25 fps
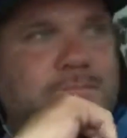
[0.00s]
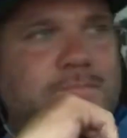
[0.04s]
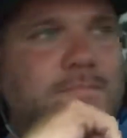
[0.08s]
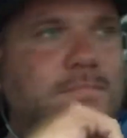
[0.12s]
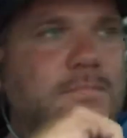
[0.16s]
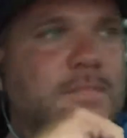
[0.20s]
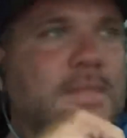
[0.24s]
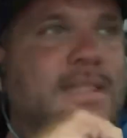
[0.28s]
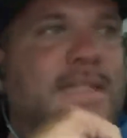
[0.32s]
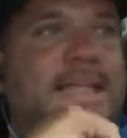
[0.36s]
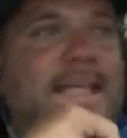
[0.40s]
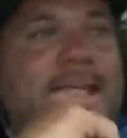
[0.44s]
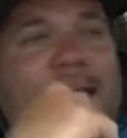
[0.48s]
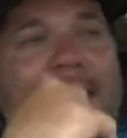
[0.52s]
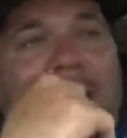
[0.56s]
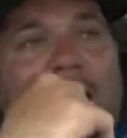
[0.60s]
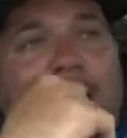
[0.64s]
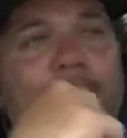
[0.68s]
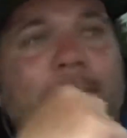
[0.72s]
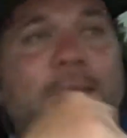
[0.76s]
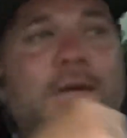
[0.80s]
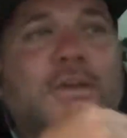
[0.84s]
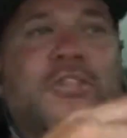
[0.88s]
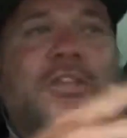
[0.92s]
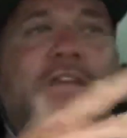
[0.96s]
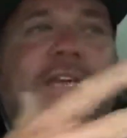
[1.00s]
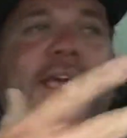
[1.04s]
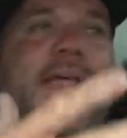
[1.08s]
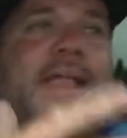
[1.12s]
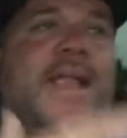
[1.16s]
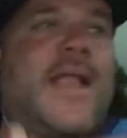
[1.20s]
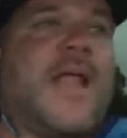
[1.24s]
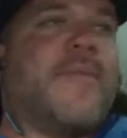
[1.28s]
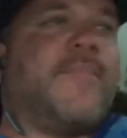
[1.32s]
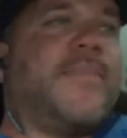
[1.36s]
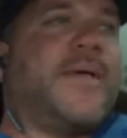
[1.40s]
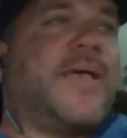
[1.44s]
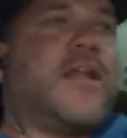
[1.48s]
They can be or they
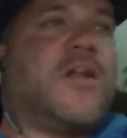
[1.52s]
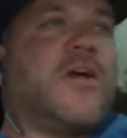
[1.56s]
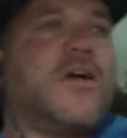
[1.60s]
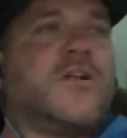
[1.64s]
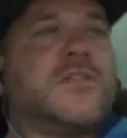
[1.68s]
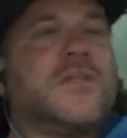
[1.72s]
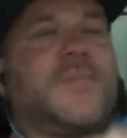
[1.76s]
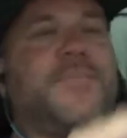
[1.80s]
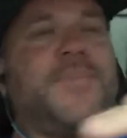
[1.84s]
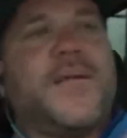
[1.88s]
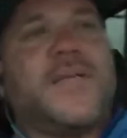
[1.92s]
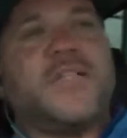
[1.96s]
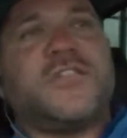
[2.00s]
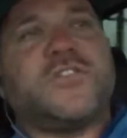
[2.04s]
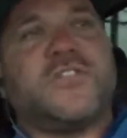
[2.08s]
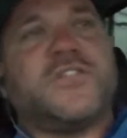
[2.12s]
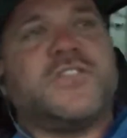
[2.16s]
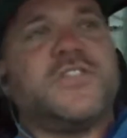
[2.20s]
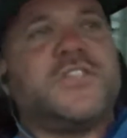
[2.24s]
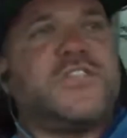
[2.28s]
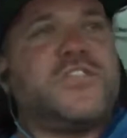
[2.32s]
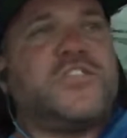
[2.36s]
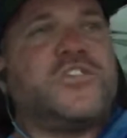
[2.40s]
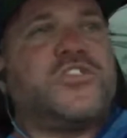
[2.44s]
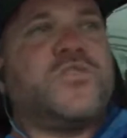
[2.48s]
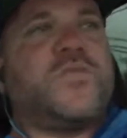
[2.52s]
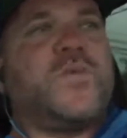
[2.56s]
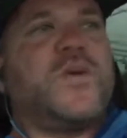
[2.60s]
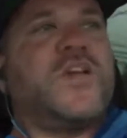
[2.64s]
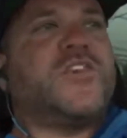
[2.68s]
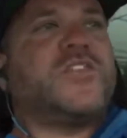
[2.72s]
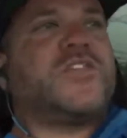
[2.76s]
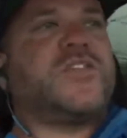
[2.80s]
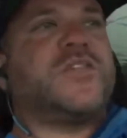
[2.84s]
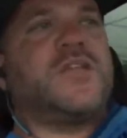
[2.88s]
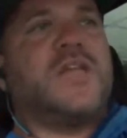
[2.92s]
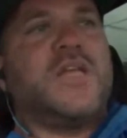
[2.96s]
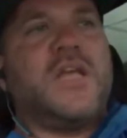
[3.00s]
cannot be. It all depends on the
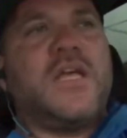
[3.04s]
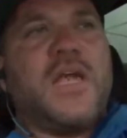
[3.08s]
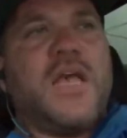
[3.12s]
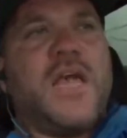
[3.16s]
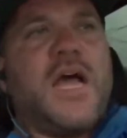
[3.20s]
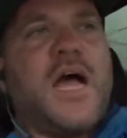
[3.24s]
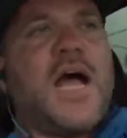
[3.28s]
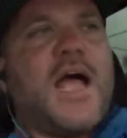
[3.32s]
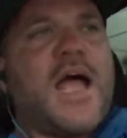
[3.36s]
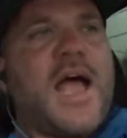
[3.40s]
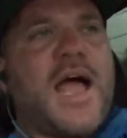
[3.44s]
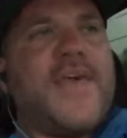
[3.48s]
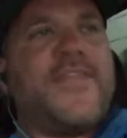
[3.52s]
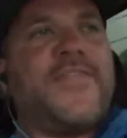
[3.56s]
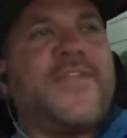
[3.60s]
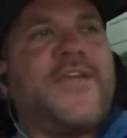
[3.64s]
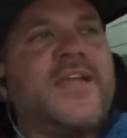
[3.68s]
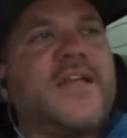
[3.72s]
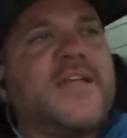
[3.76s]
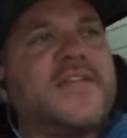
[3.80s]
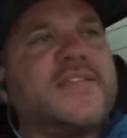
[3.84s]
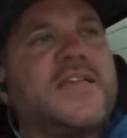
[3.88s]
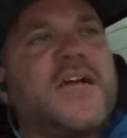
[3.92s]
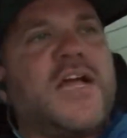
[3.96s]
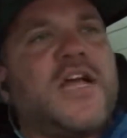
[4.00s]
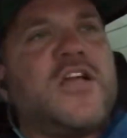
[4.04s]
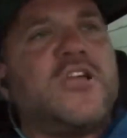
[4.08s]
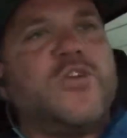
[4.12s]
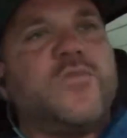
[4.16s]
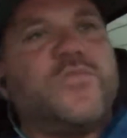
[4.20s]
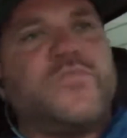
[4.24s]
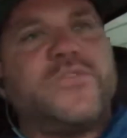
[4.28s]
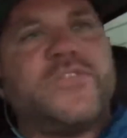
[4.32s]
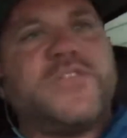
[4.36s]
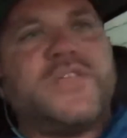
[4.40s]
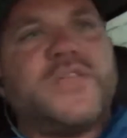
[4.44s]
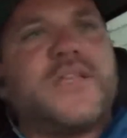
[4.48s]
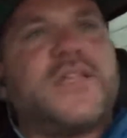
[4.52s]
situation. I think it's how you
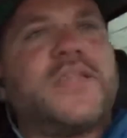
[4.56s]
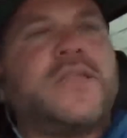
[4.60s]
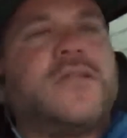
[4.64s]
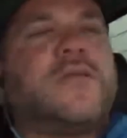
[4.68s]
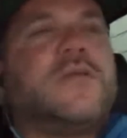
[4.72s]
present it